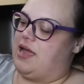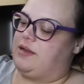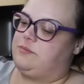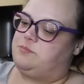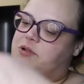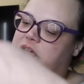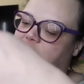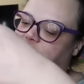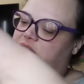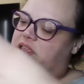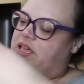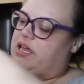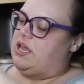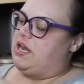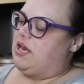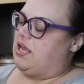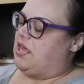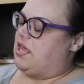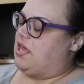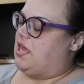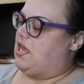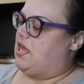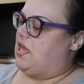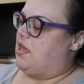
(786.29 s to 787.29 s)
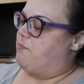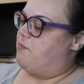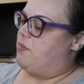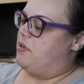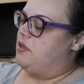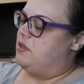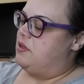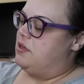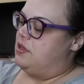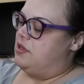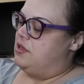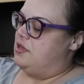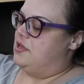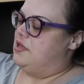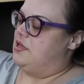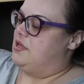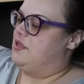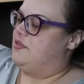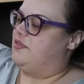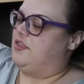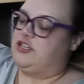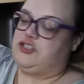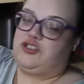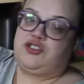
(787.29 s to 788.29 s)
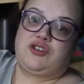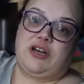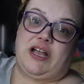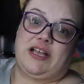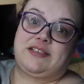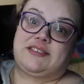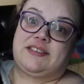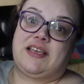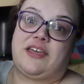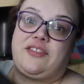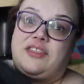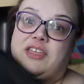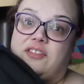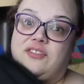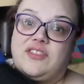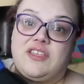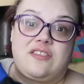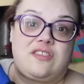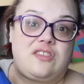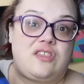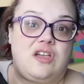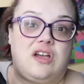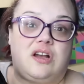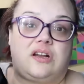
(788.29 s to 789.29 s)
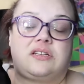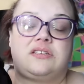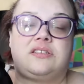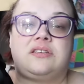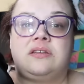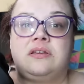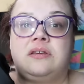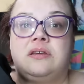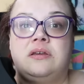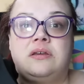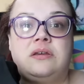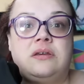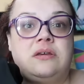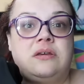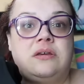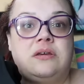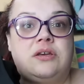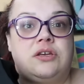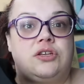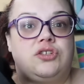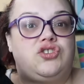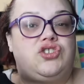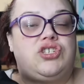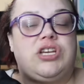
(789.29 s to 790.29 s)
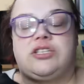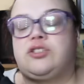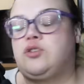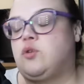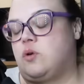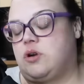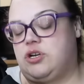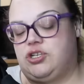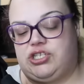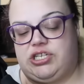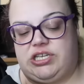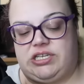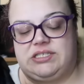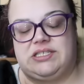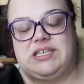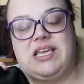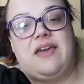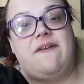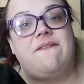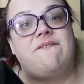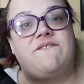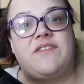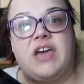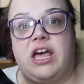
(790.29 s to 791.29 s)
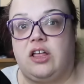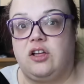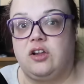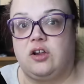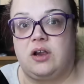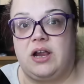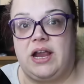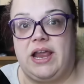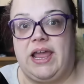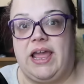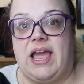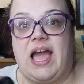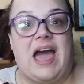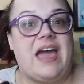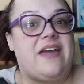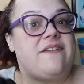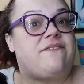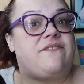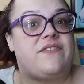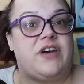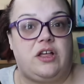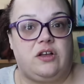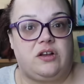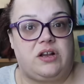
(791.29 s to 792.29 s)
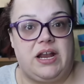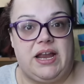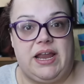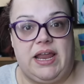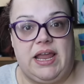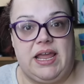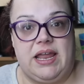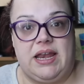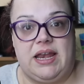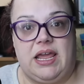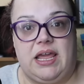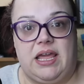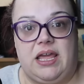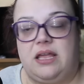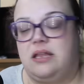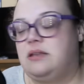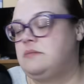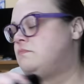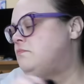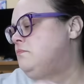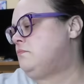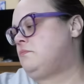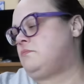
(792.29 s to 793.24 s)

I'm definitely going to keep this dress. I thought this looked just gorgeous. It felt great. I felt great in it.